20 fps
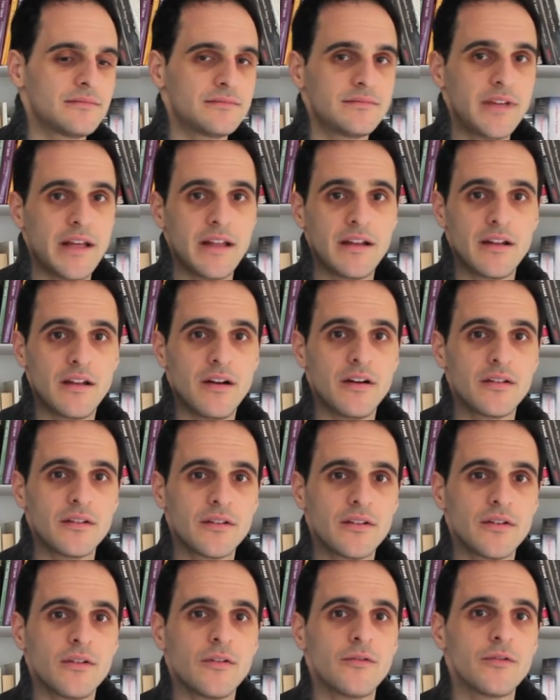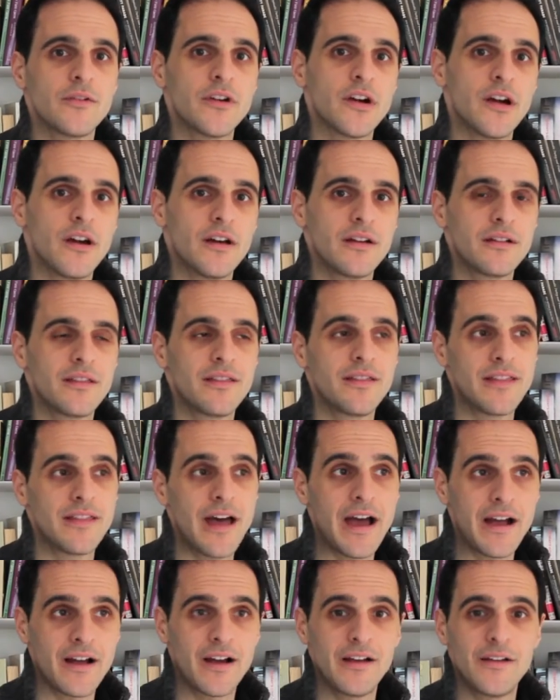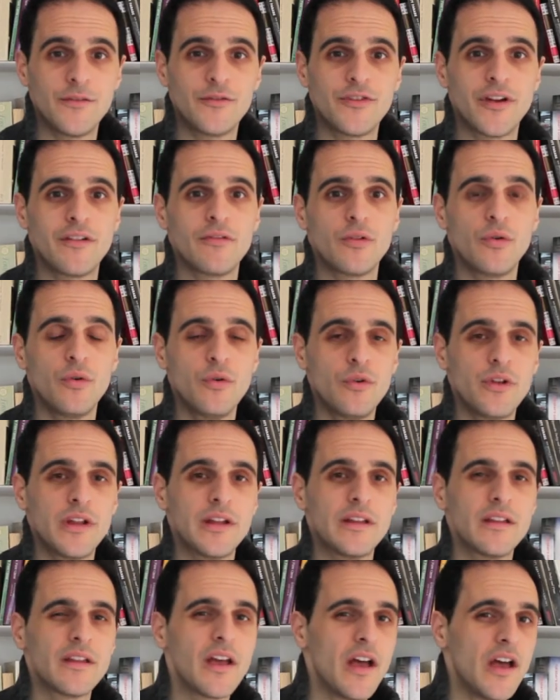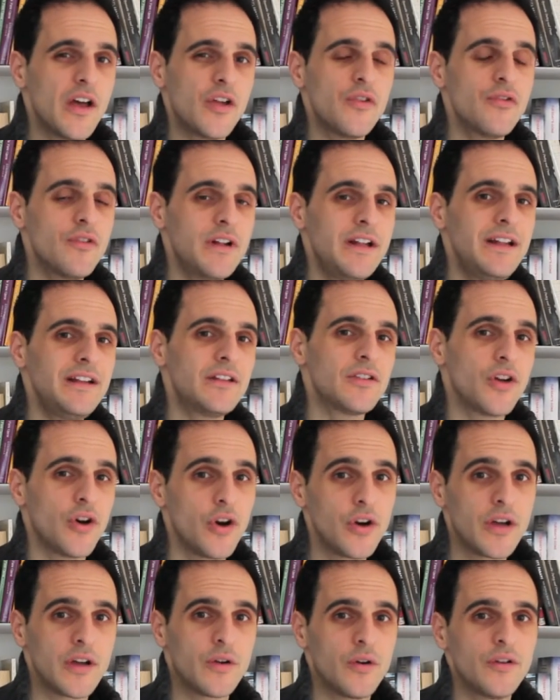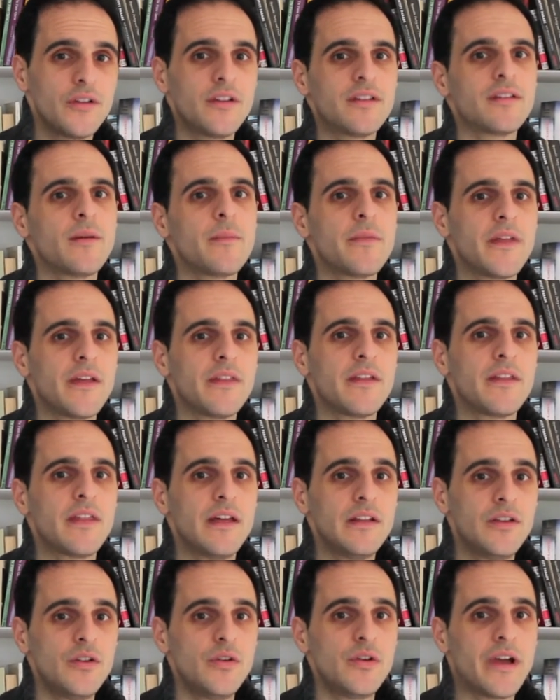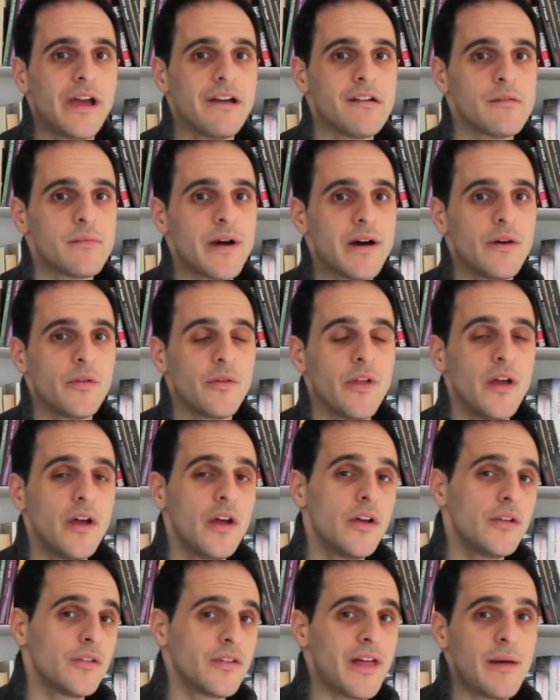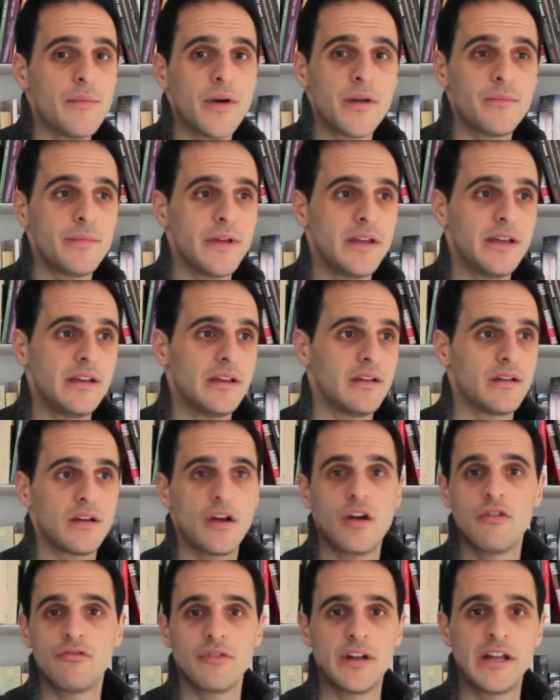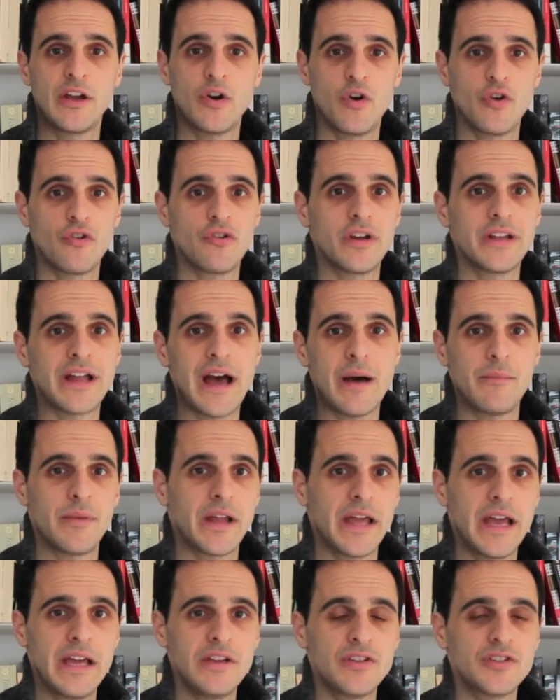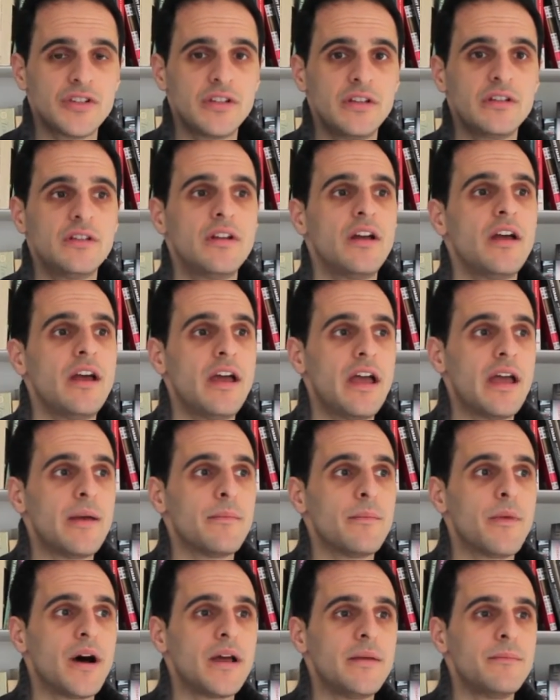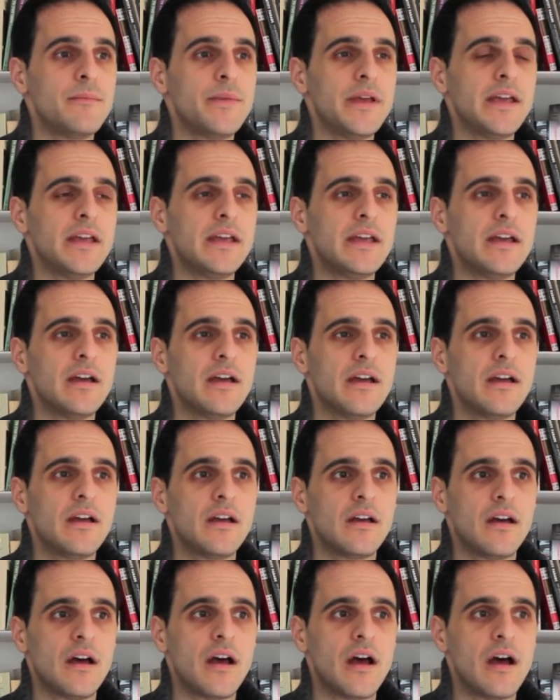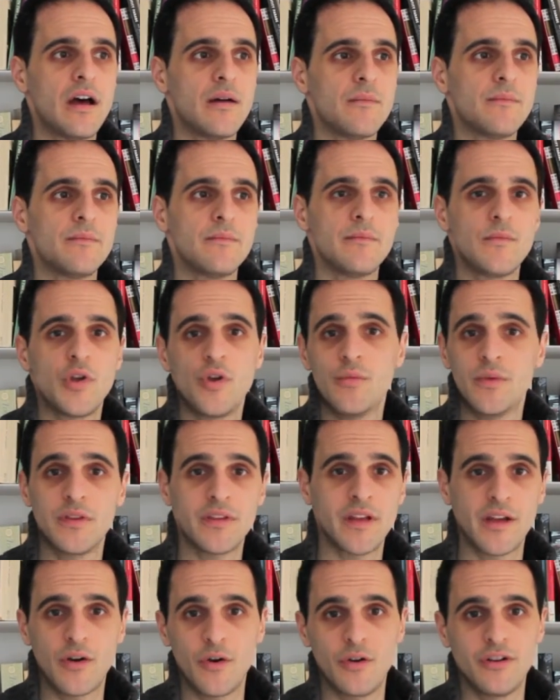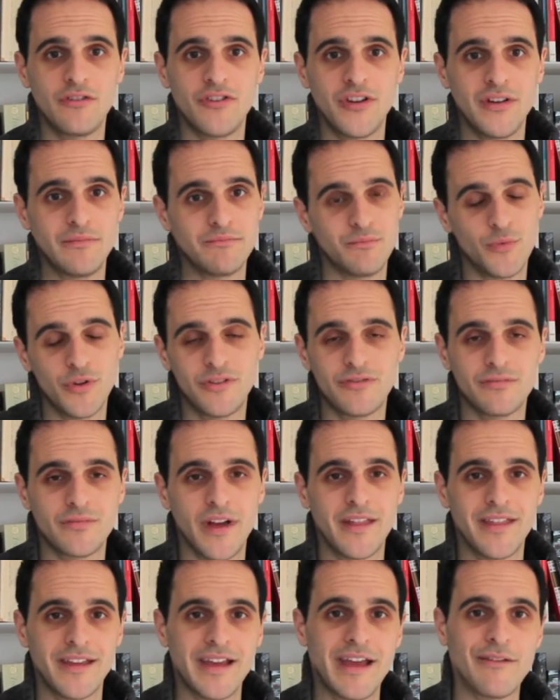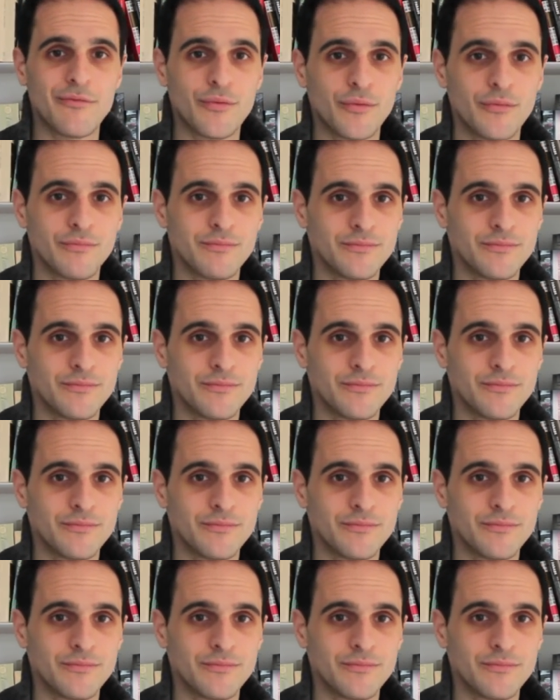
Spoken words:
in an article for that kind of general audience, you really need to hook it onto something that they do care about. So that might be a really concrete application, it might be human psychology, which I think everyone